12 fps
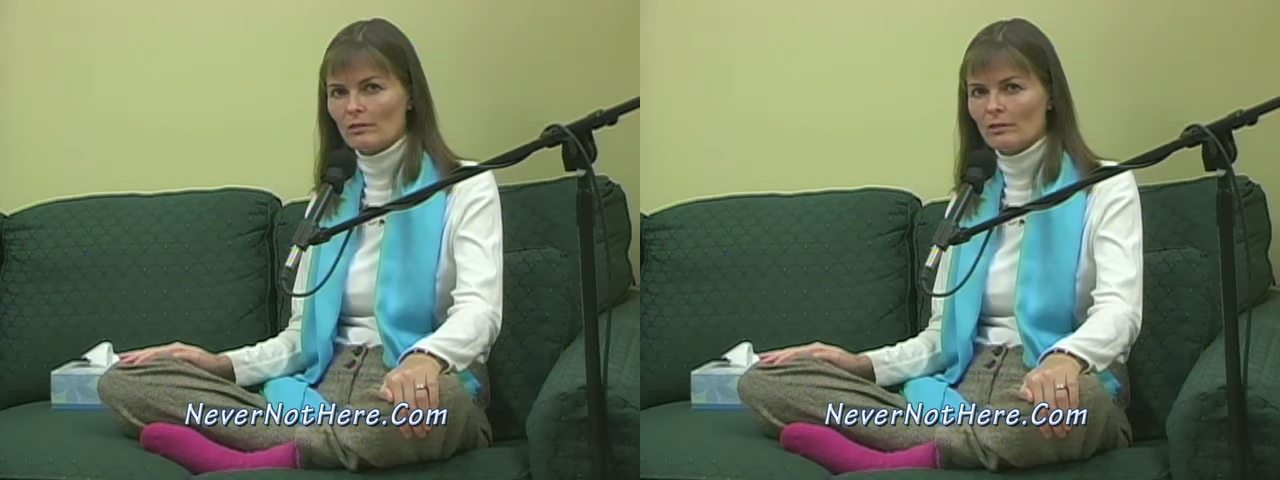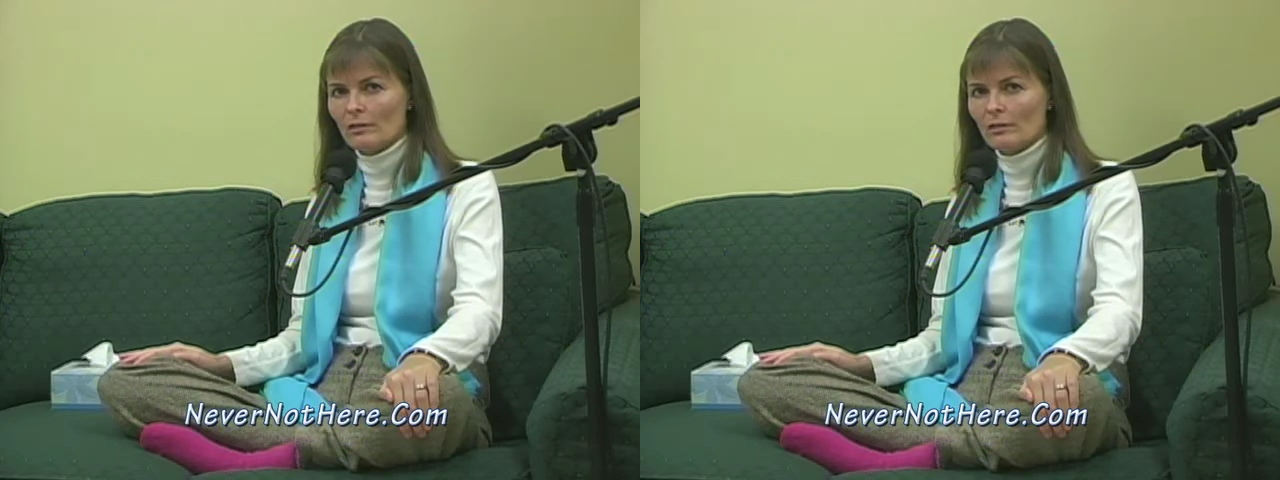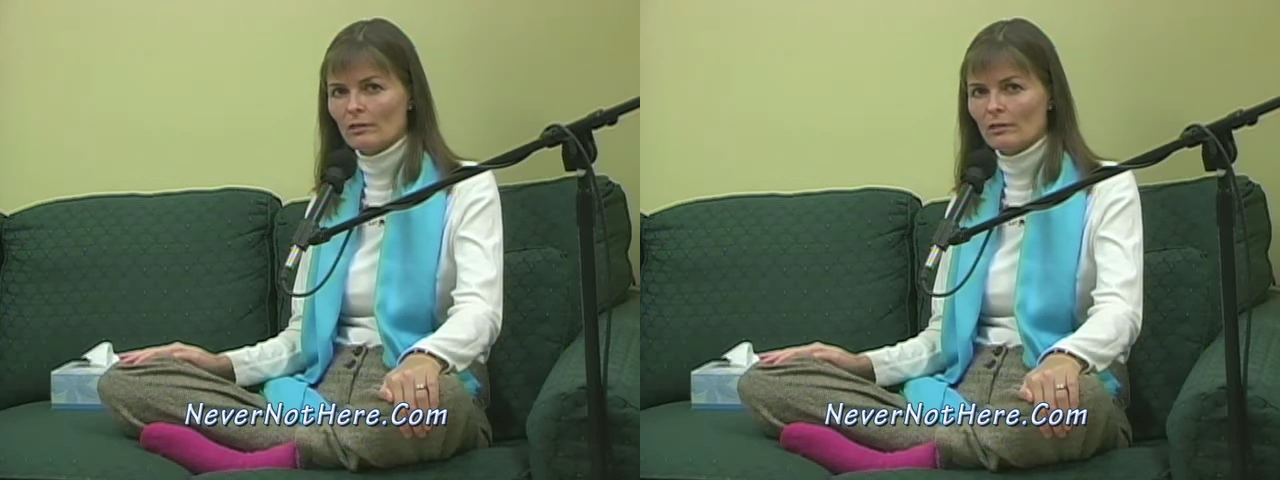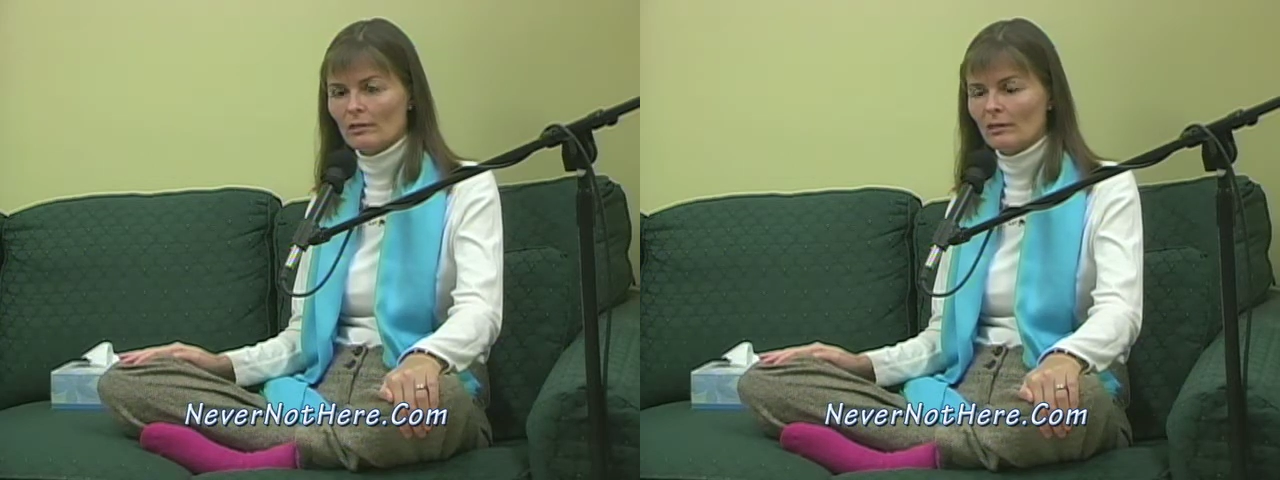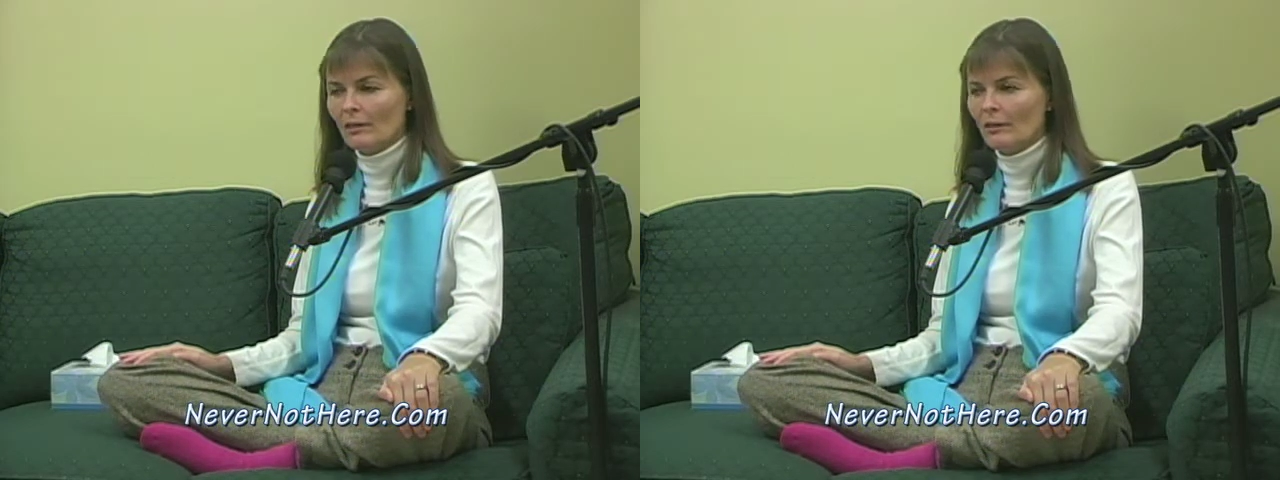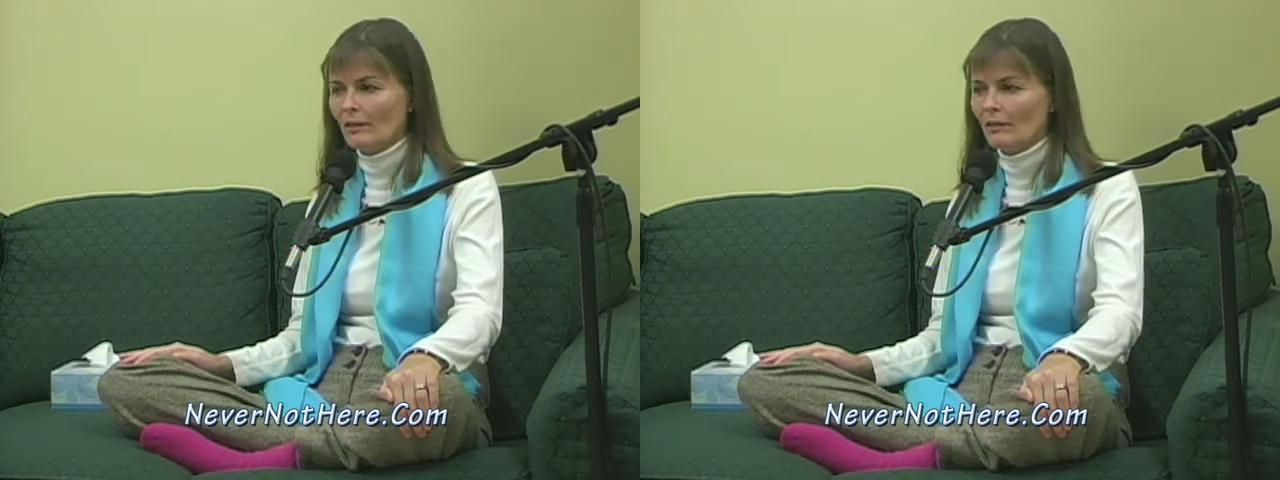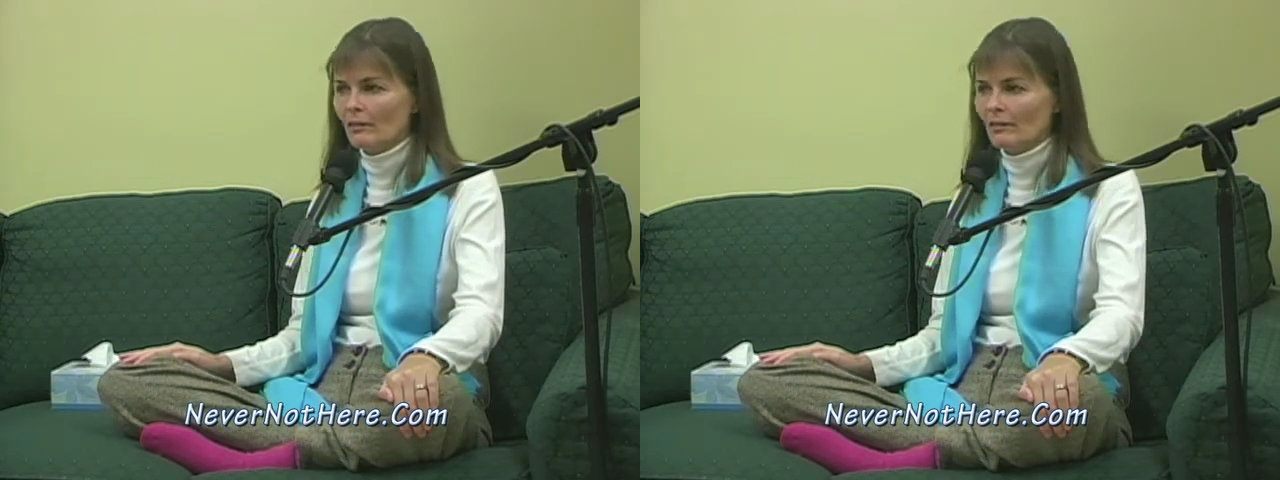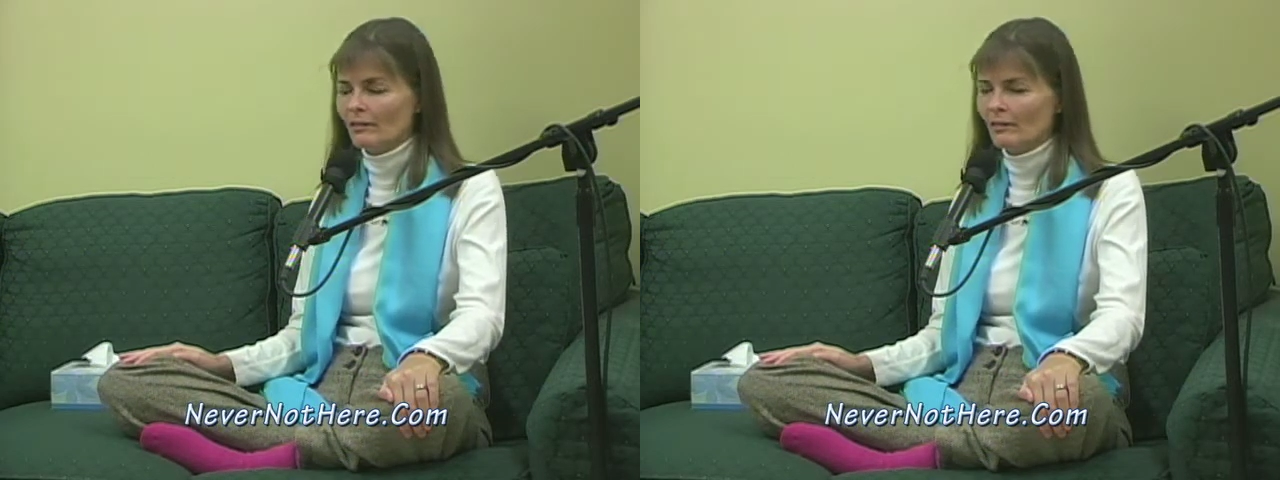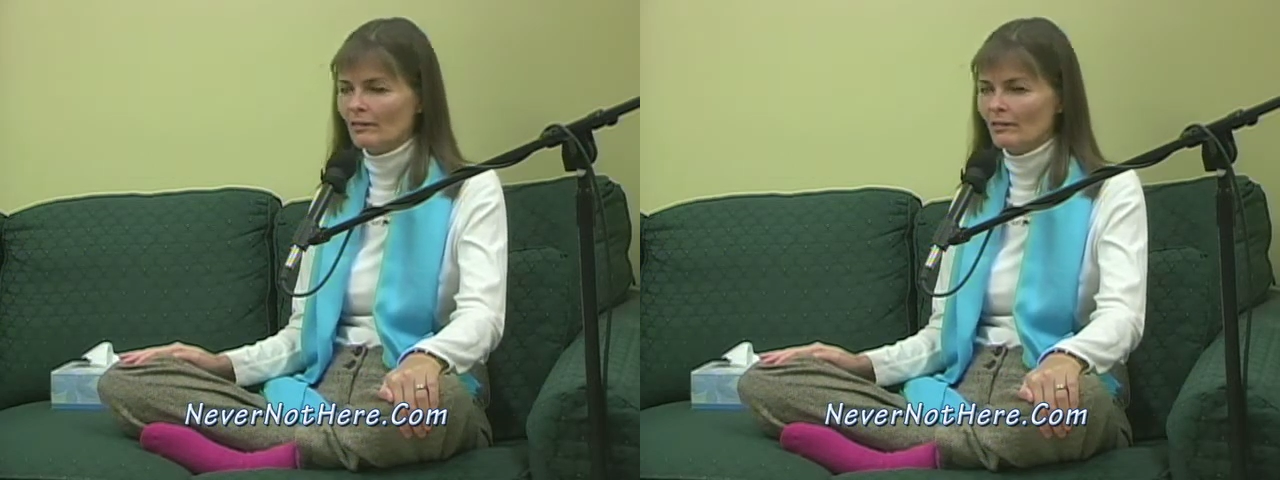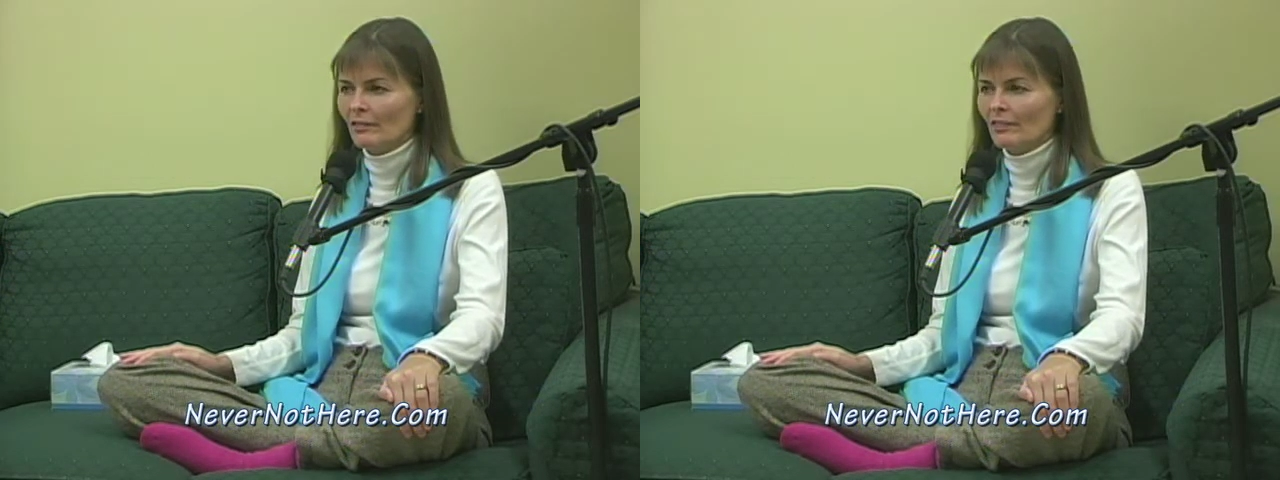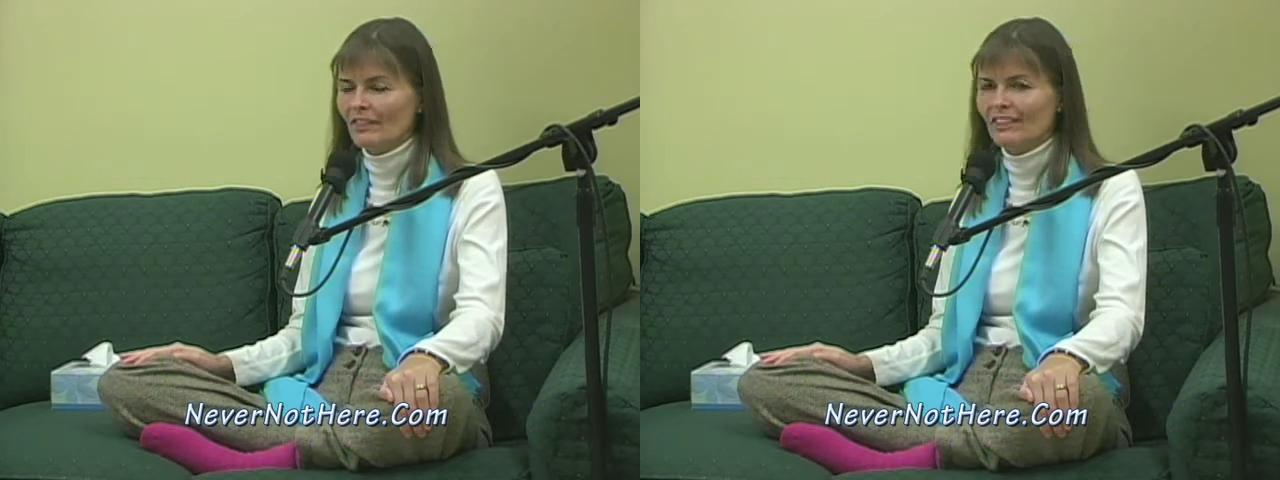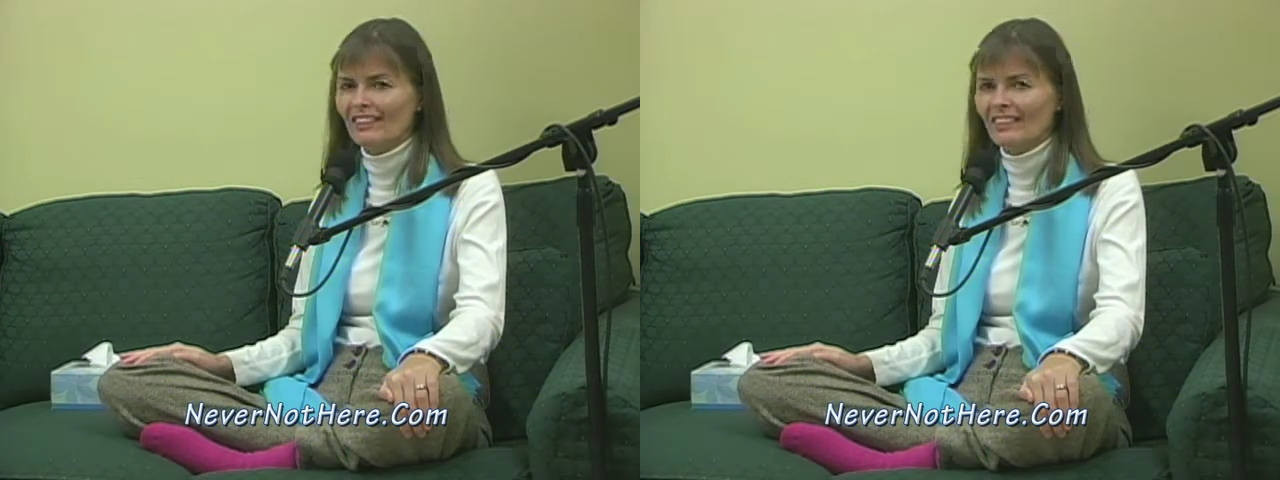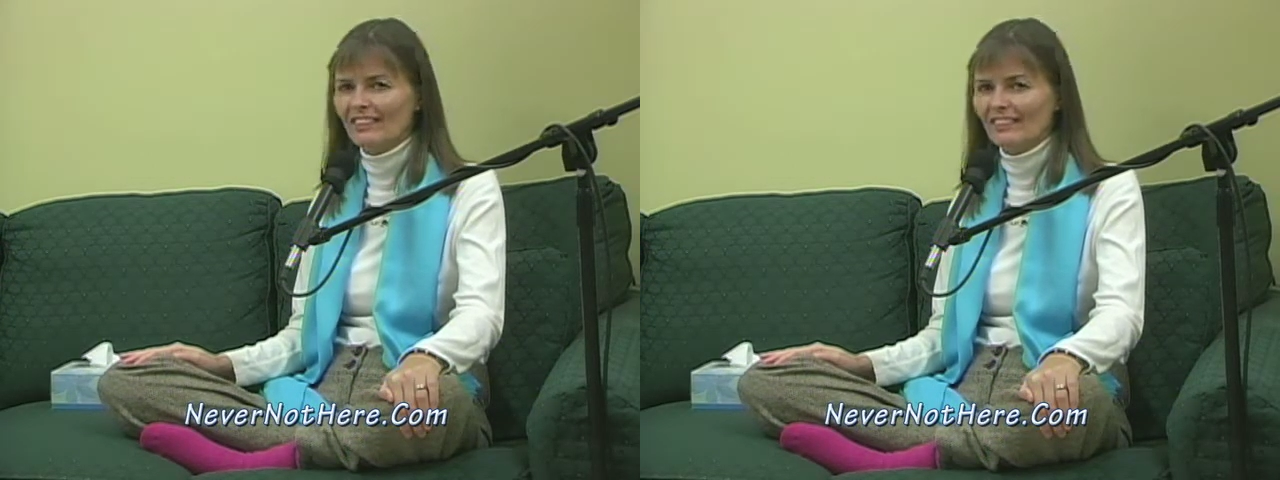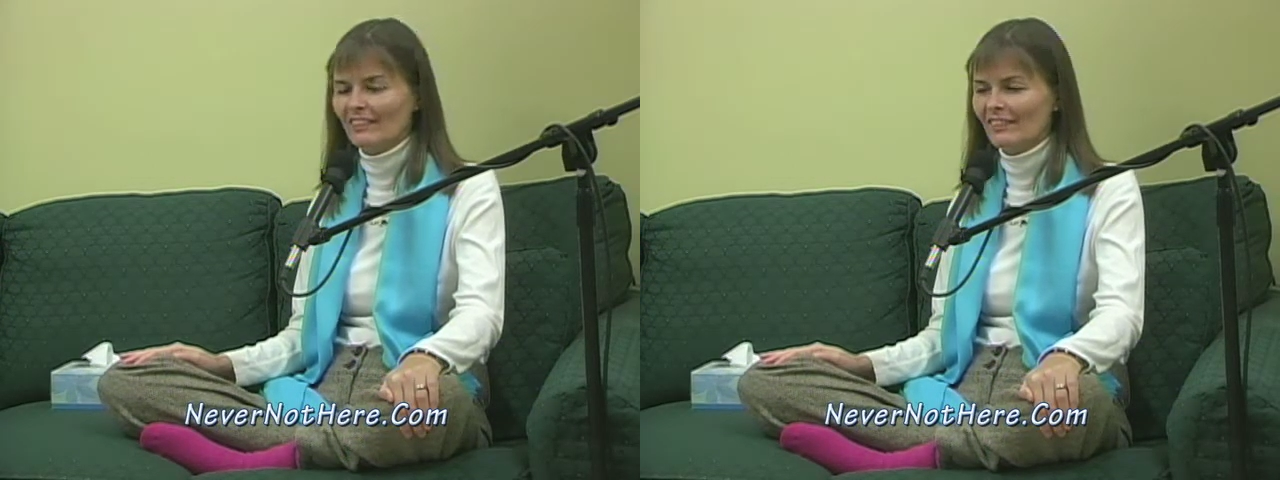Just saying, see if that's true.